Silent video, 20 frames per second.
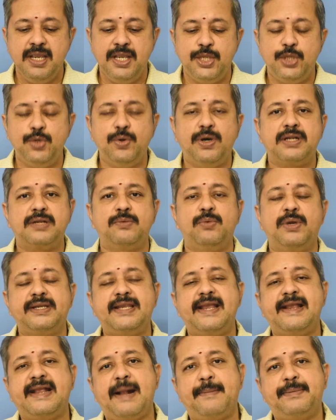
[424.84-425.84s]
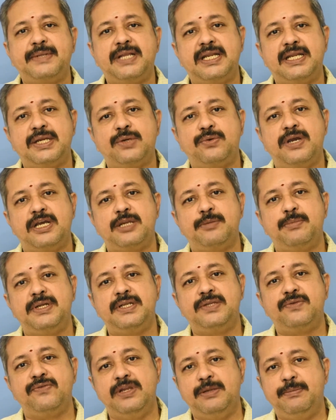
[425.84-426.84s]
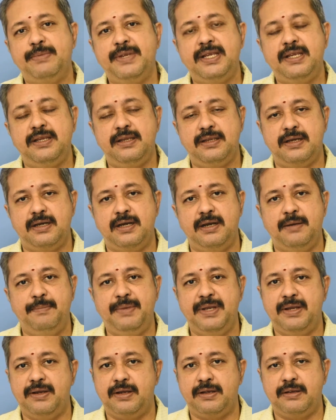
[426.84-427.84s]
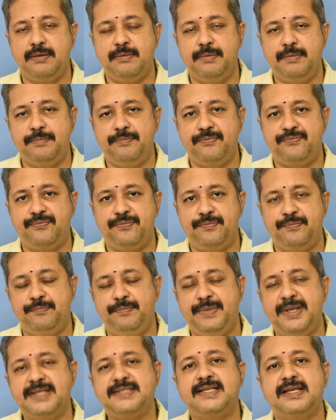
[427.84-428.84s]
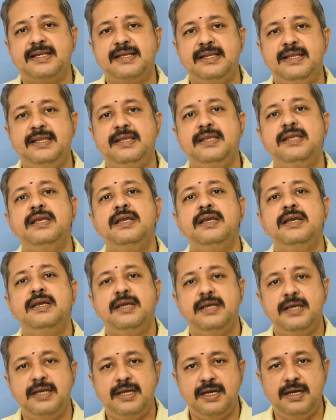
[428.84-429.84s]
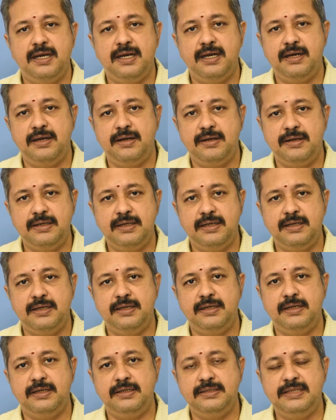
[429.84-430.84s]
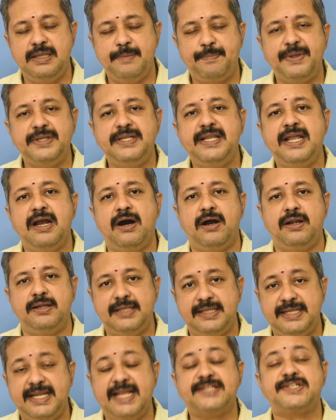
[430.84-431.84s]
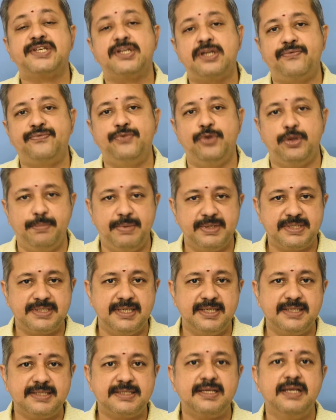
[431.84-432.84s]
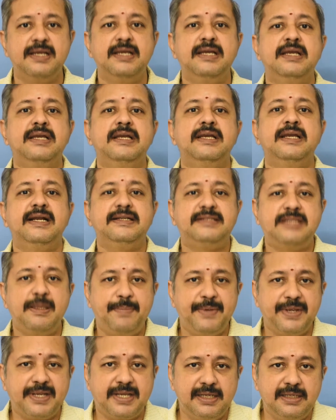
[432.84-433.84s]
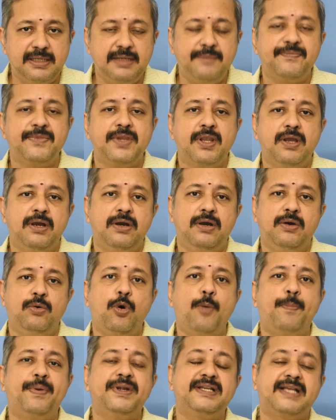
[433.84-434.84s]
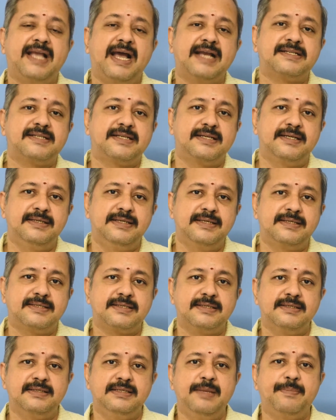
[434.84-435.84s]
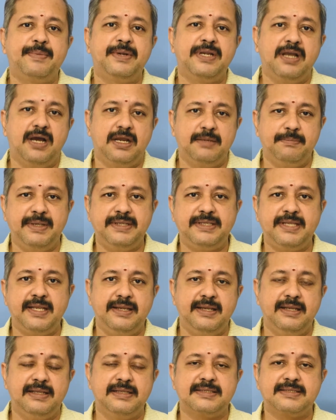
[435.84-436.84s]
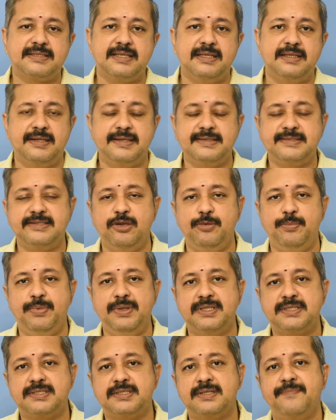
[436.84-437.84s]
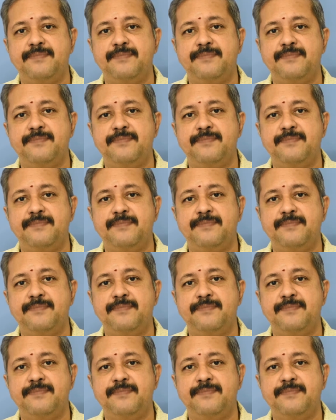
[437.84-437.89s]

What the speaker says: Your working capital requirement will be basically depending on the nature of your business. A typical open cash credit depending on materials and receivables,